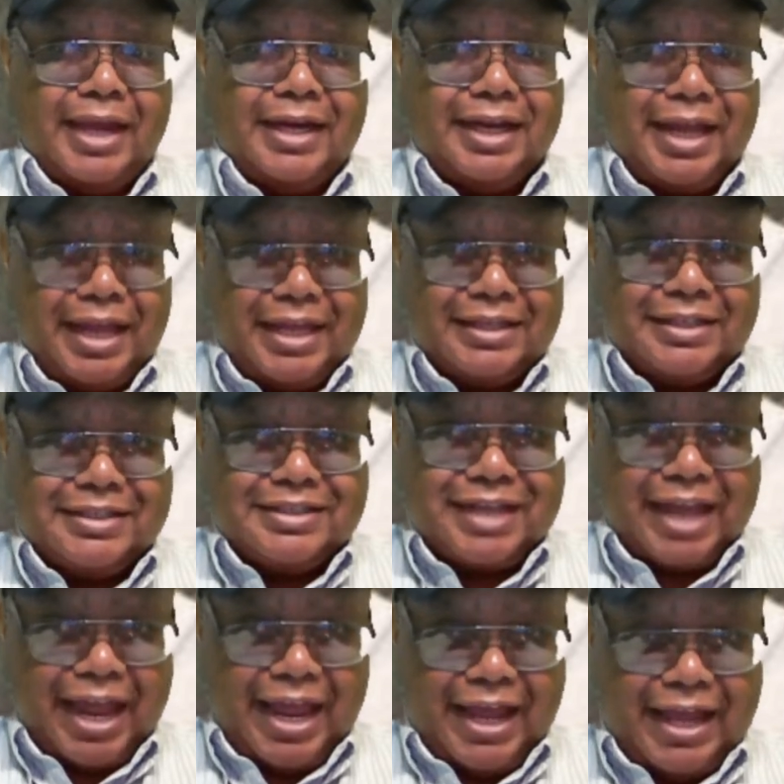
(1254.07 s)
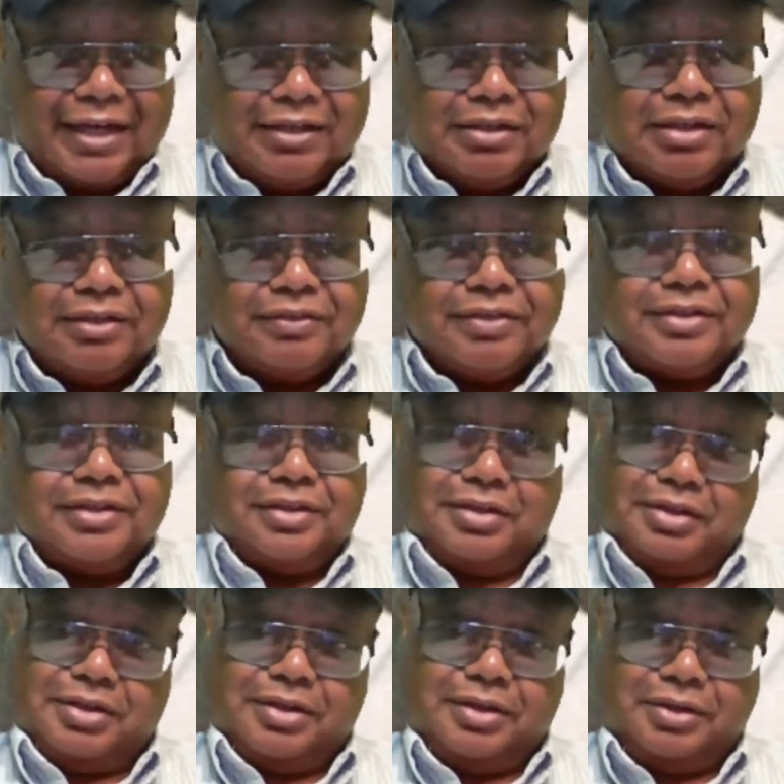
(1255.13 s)
And his dad
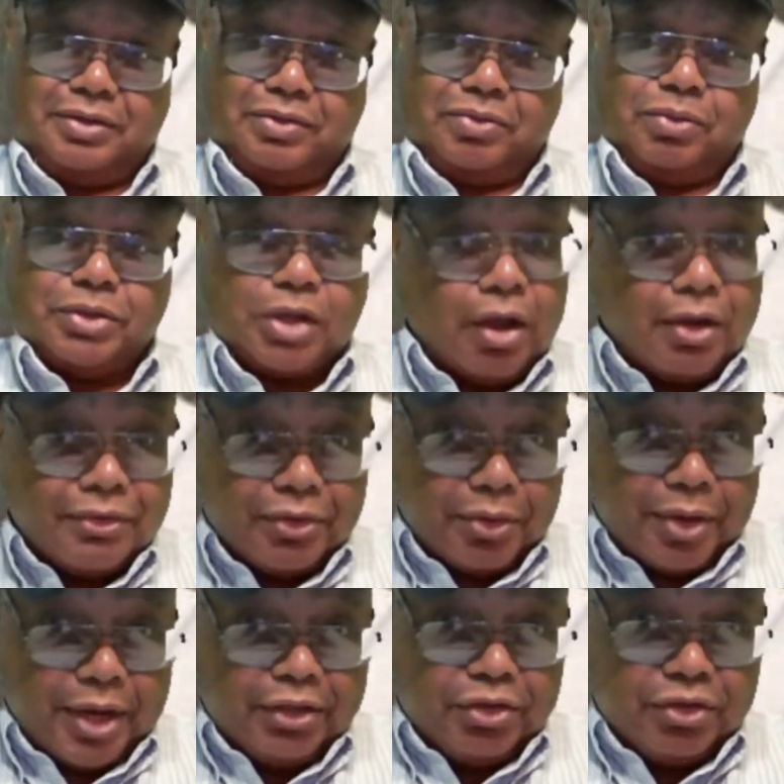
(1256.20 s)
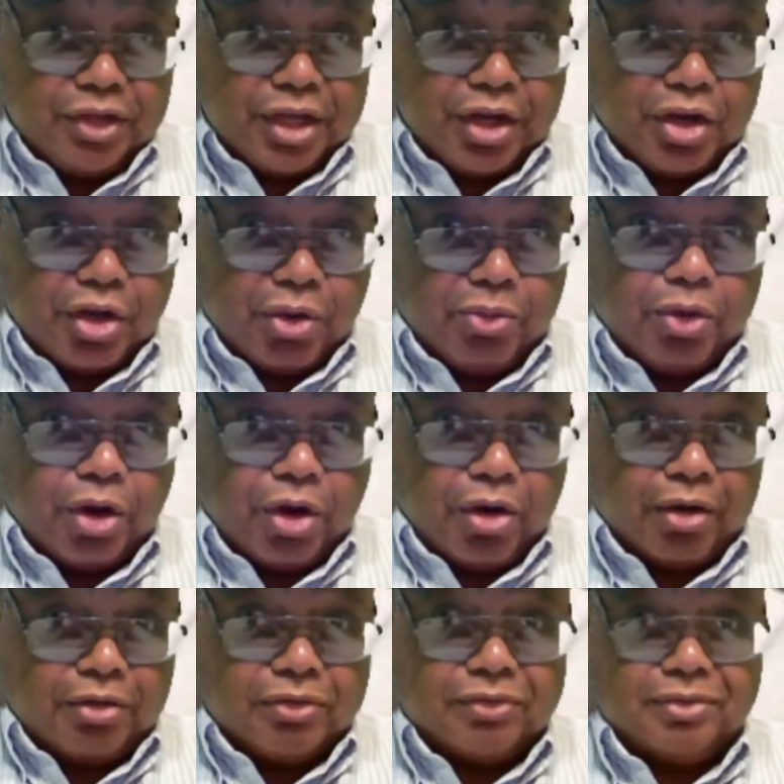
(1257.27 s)
was also into the
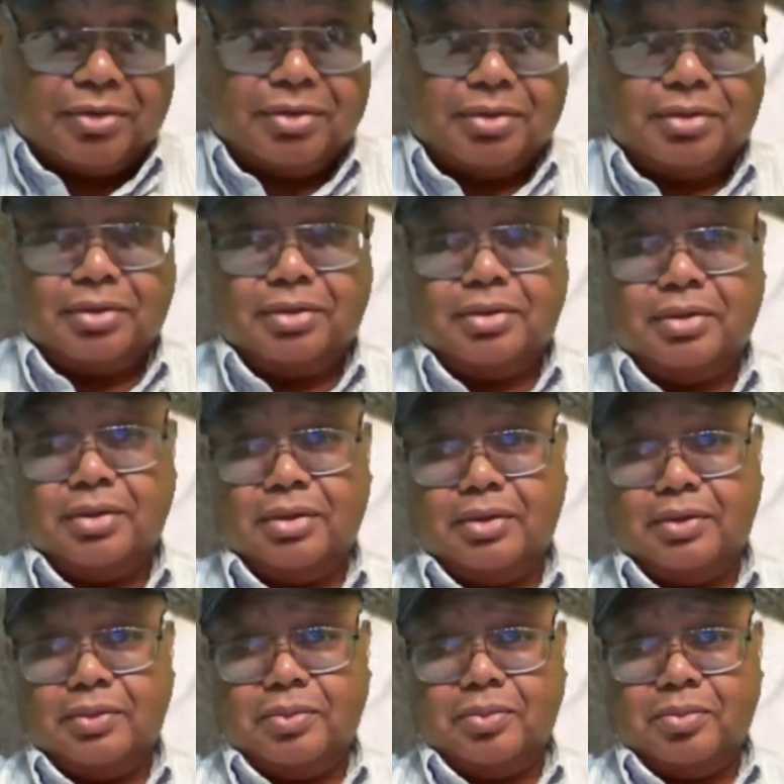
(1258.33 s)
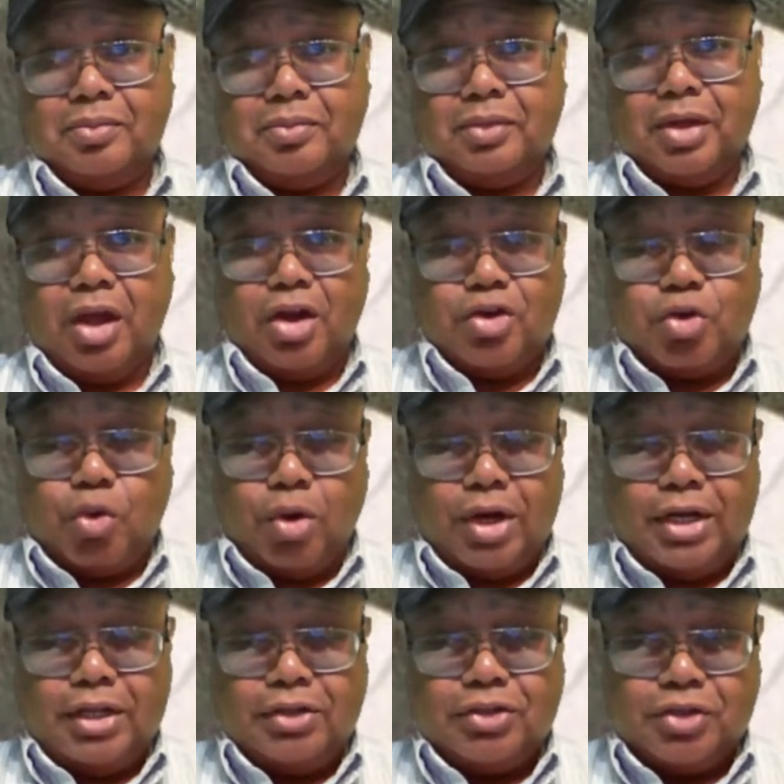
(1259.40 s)
occult arts.
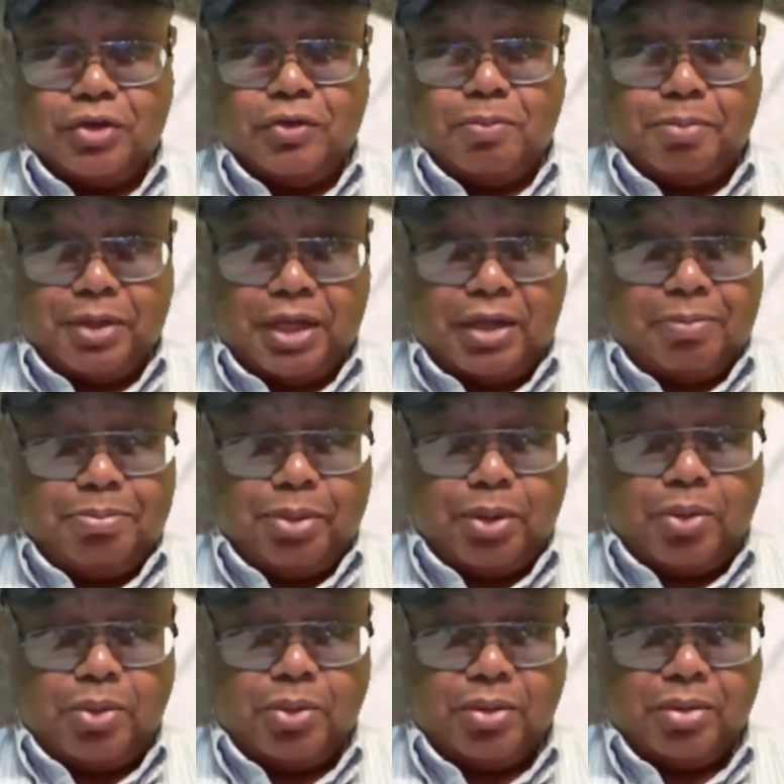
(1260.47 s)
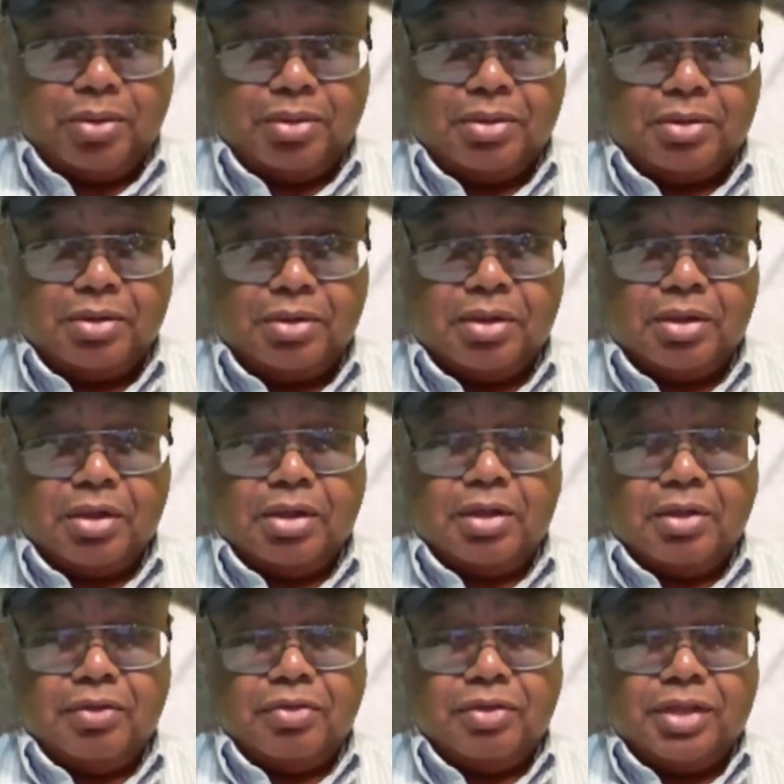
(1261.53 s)
According to people,
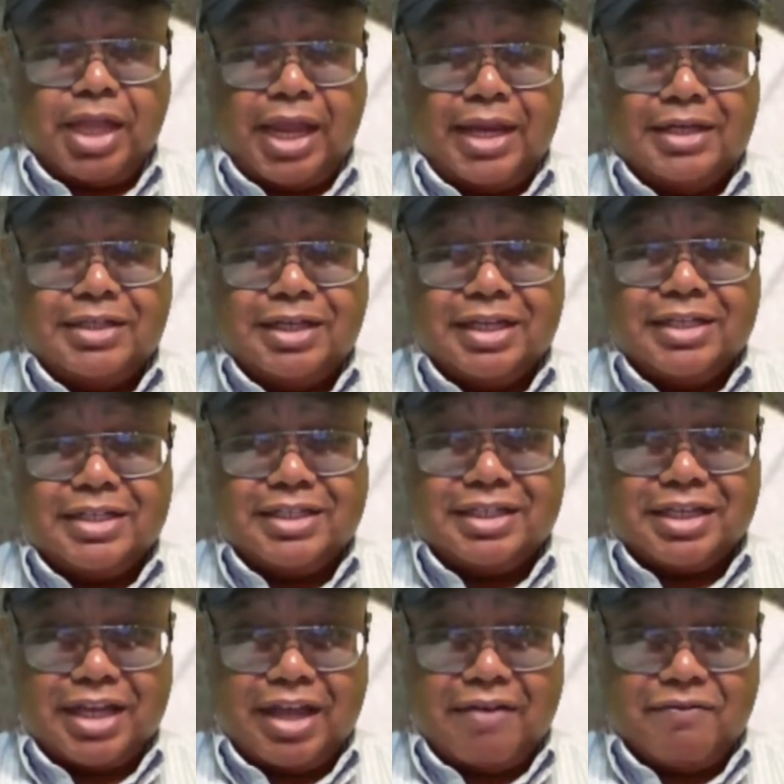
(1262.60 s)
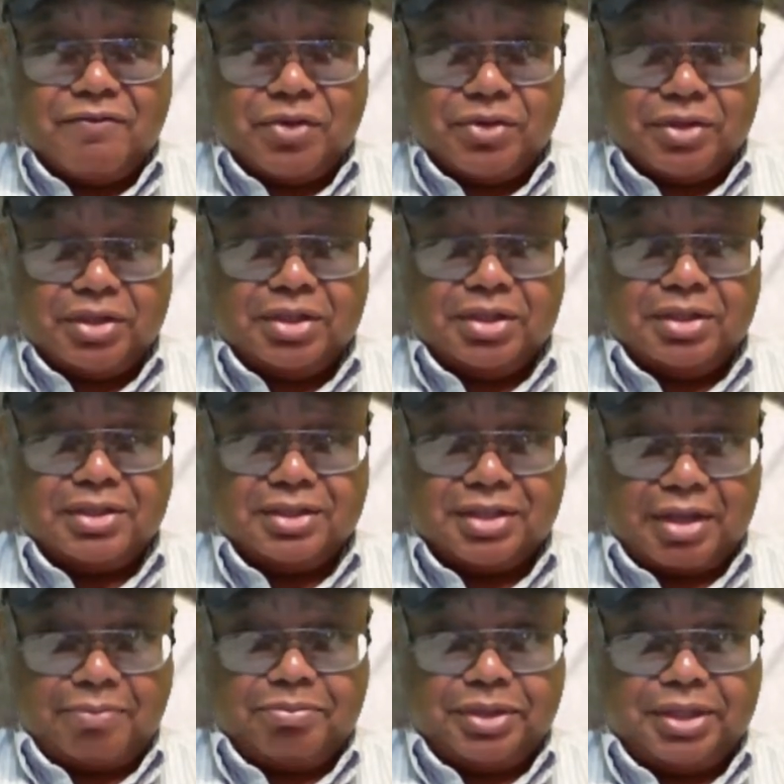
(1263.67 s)
they discovered
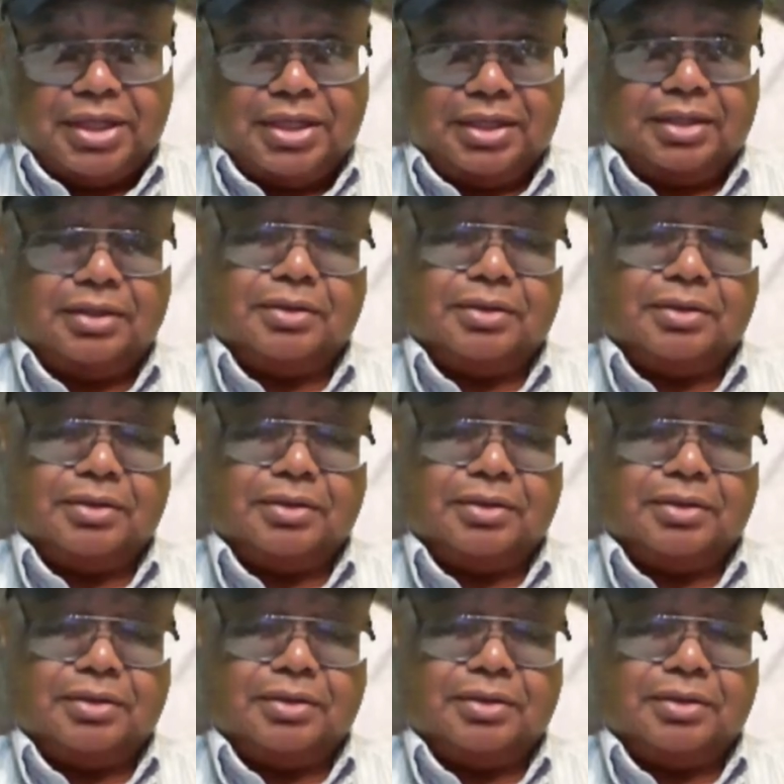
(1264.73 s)
something.